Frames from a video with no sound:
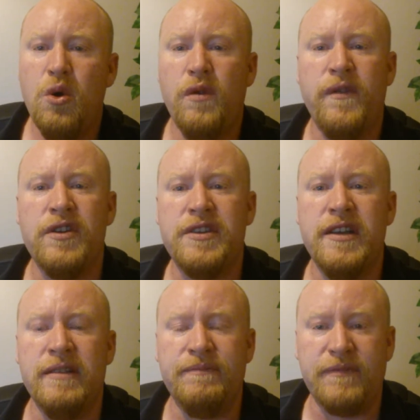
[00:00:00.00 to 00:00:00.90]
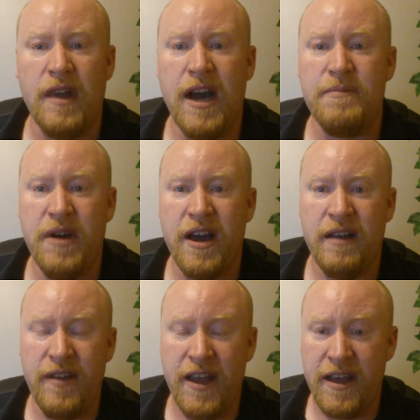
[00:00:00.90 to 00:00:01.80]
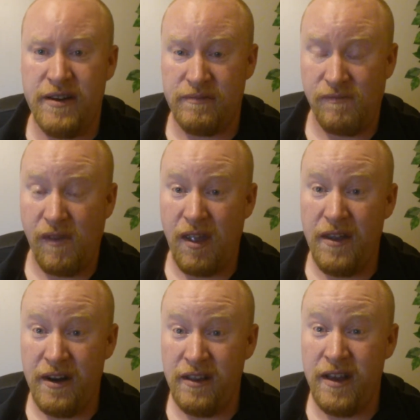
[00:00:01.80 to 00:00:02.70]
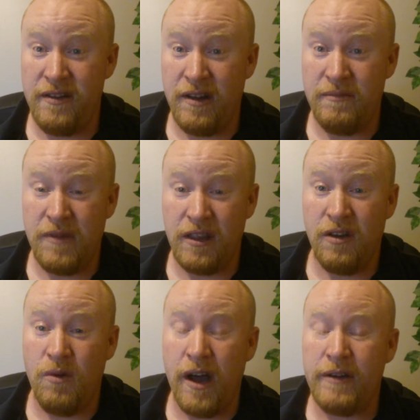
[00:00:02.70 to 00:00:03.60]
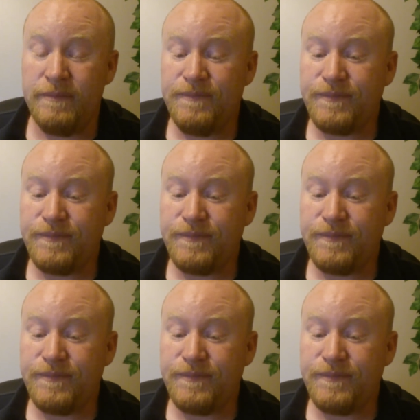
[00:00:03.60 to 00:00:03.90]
First hot pot I've had in a little while.